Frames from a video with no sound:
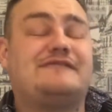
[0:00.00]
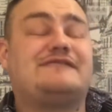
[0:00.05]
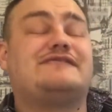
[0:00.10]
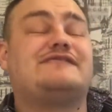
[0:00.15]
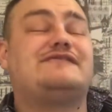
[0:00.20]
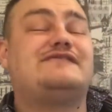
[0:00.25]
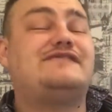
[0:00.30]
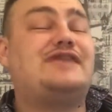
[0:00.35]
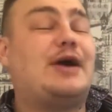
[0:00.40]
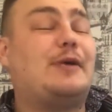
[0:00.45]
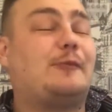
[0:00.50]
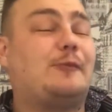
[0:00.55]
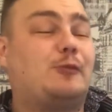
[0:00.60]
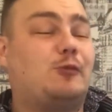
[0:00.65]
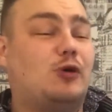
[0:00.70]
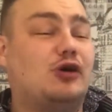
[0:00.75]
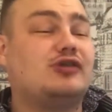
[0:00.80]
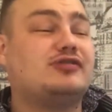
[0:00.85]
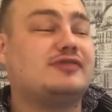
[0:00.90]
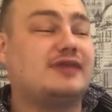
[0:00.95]
there
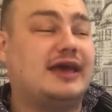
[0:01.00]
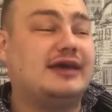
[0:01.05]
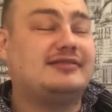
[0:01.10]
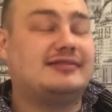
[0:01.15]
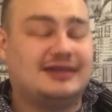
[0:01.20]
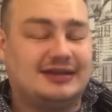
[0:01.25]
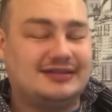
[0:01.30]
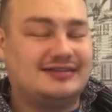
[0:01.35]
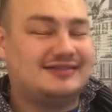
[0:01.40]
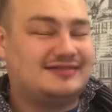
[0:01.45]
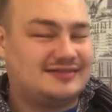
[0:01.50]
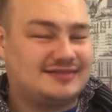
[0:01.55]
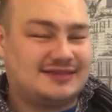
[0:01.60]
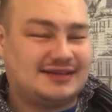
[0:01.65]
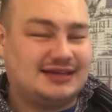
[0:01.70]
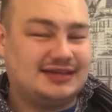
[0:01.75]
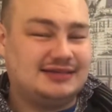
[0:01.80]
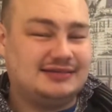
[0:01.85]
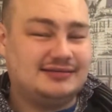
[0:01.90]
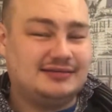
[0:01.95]
was a deleted
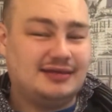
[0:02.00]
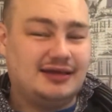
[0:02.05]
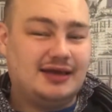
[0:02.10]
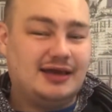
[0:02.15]
scene